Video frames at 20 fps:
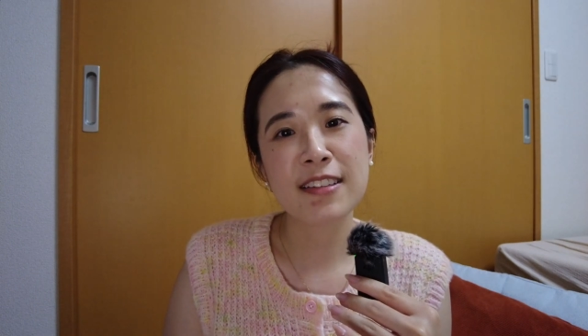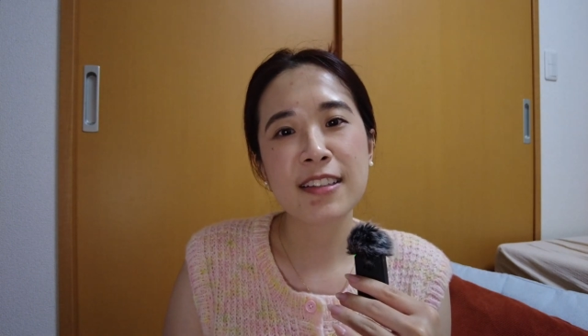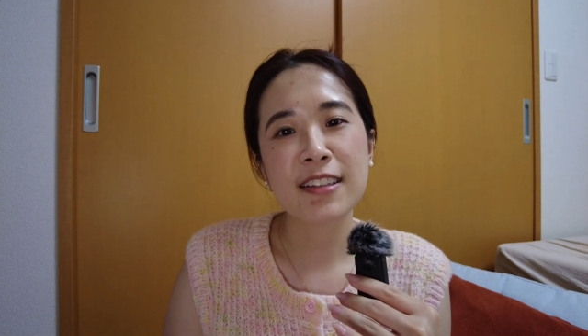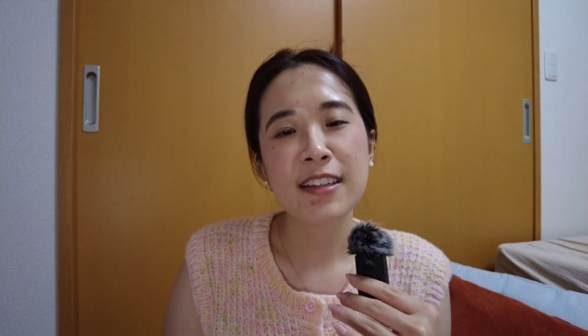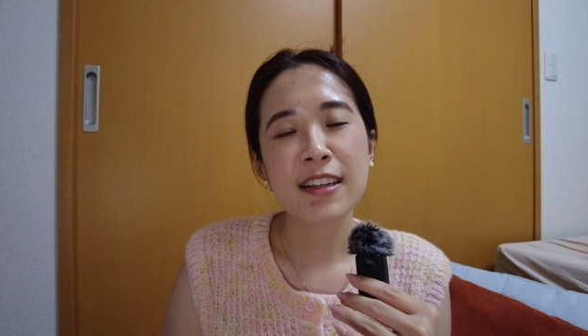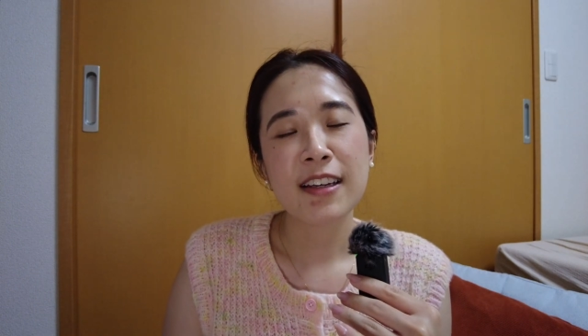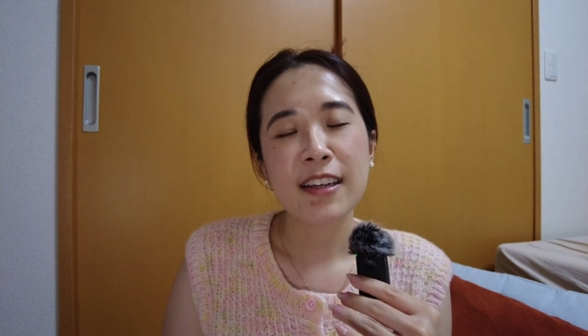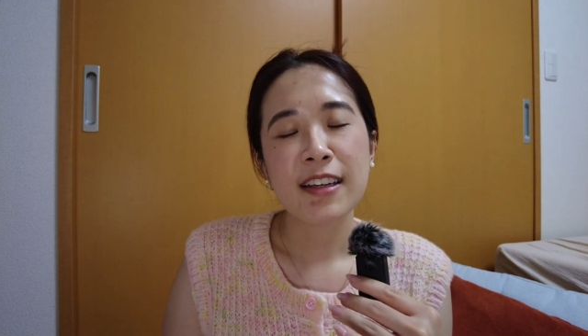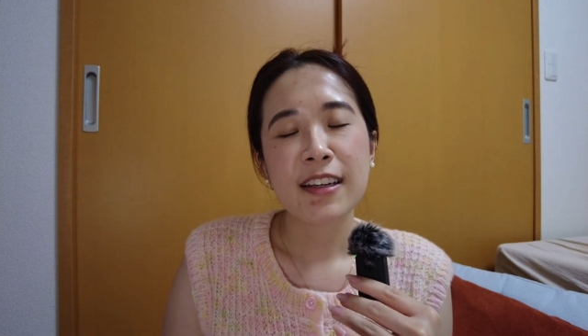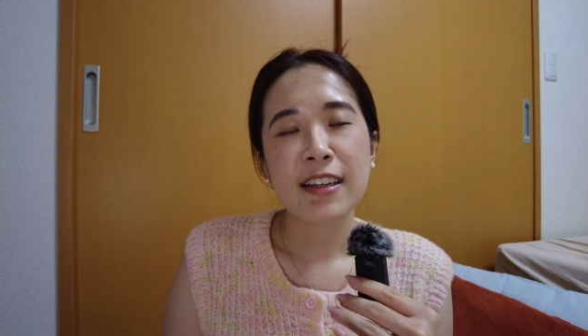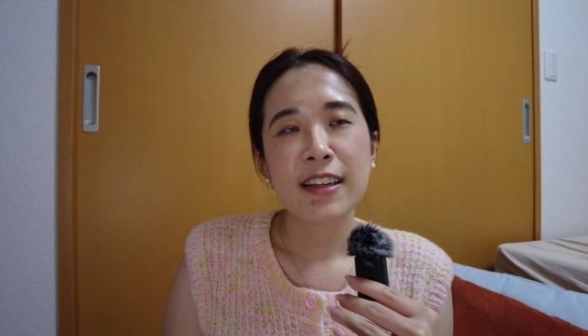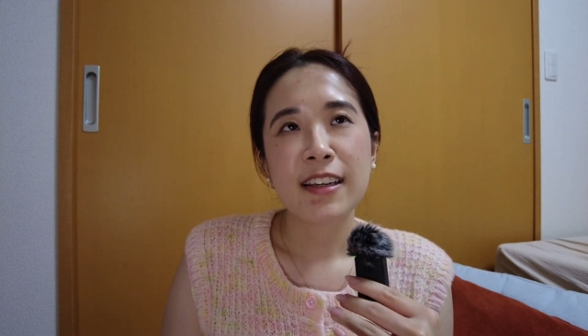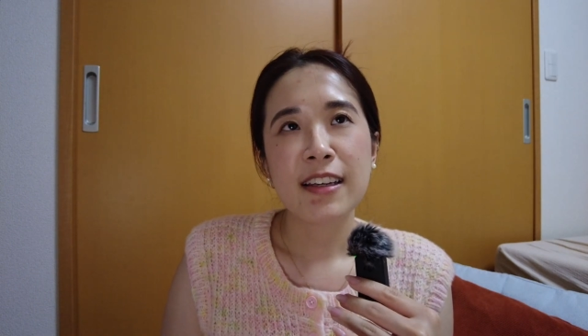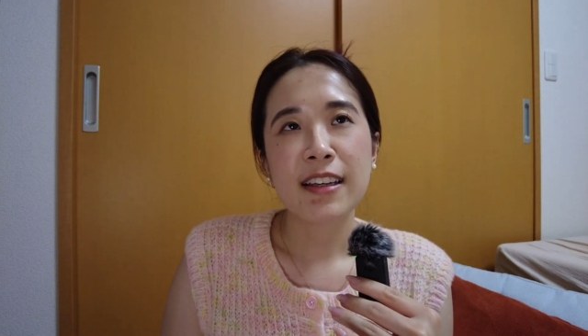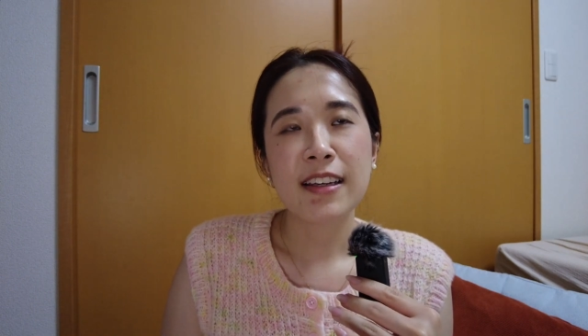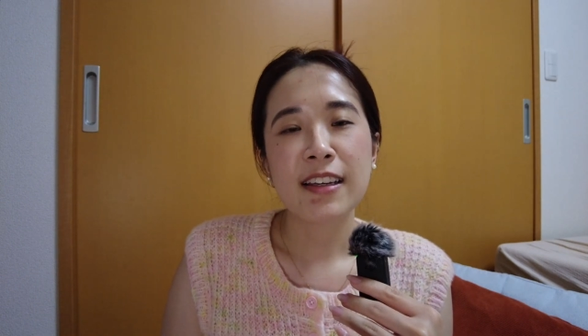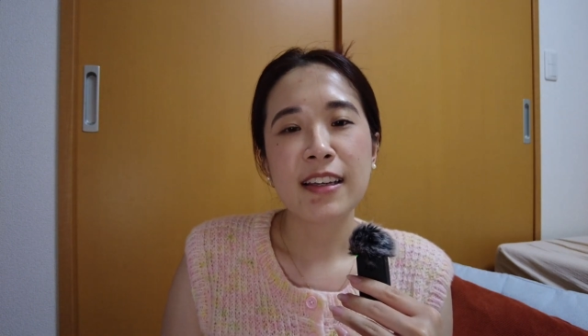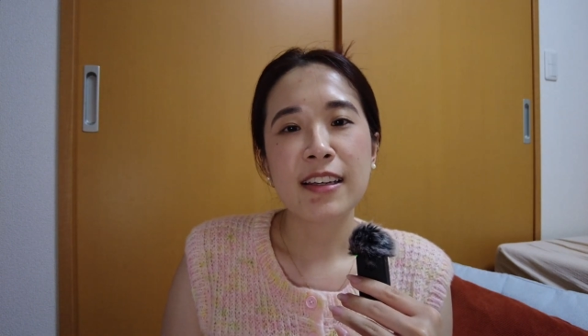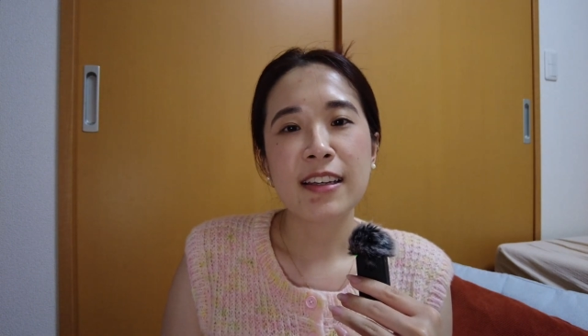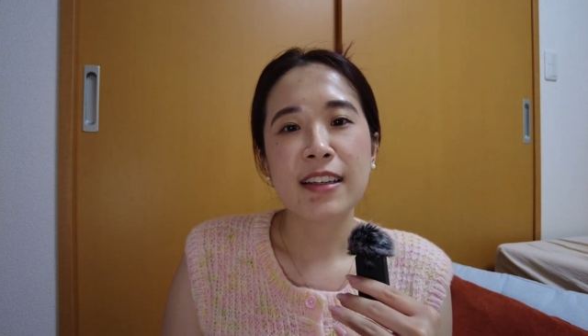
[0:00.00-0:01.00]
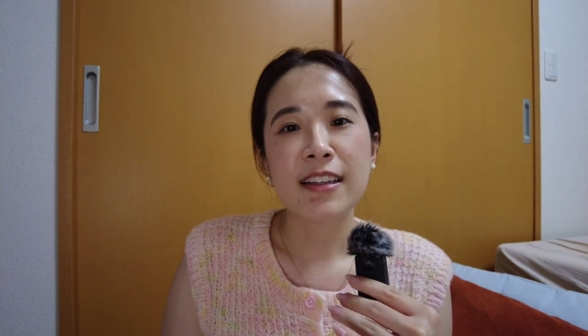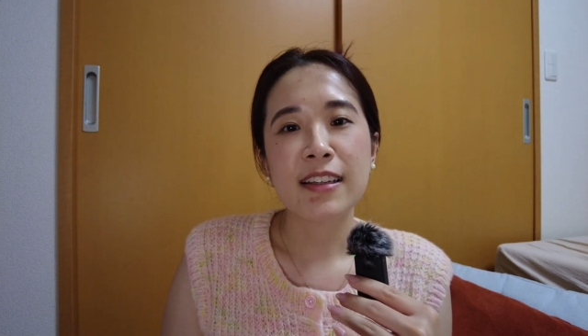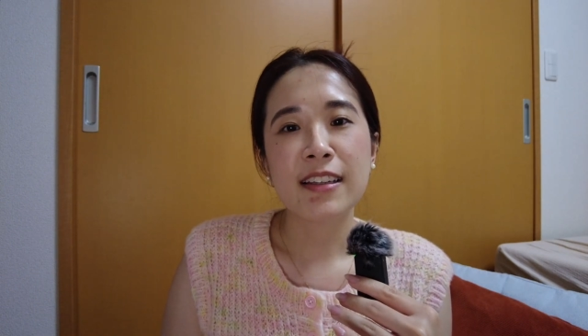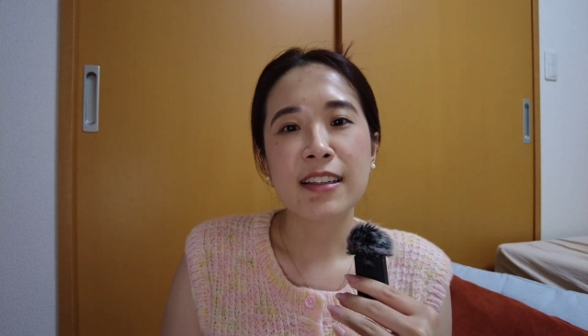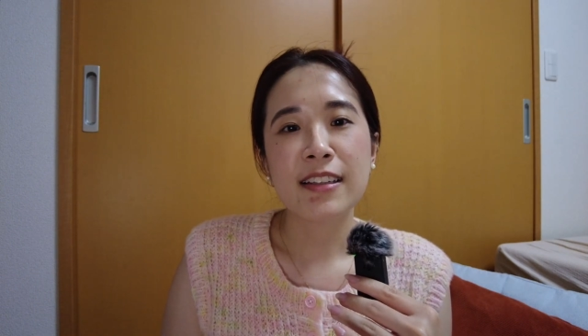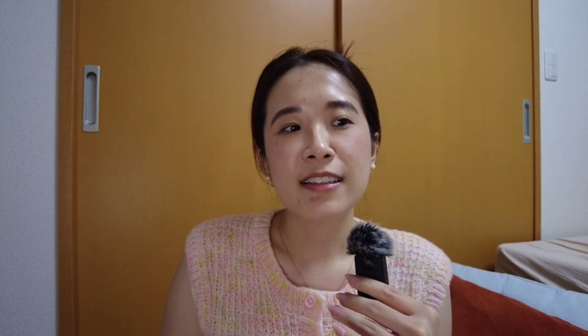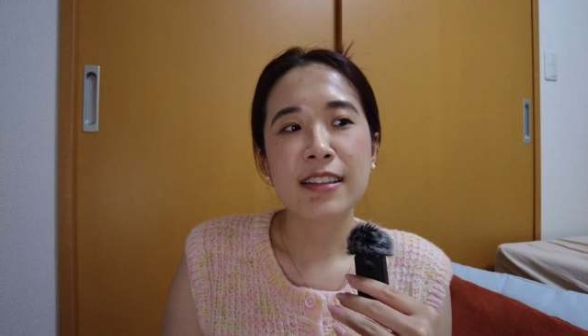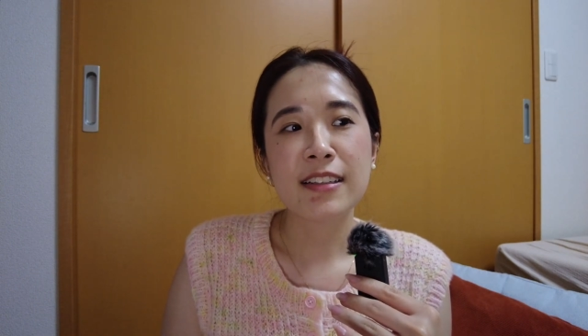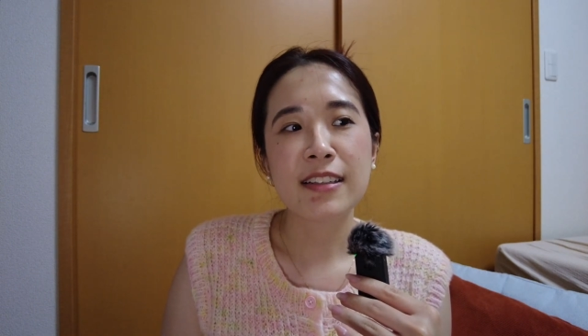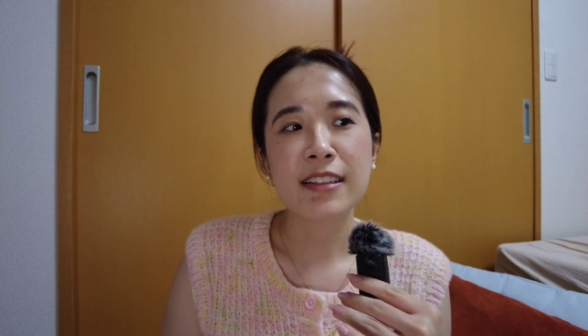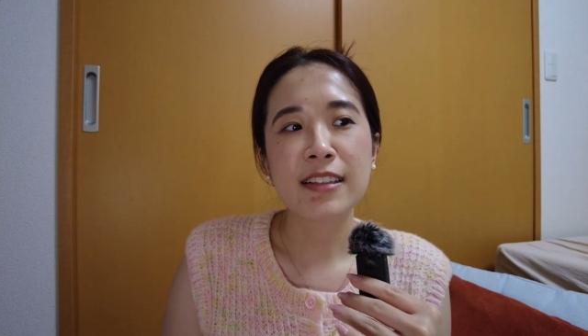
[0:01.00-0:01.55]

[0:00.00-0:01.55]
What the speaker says: the pattern, like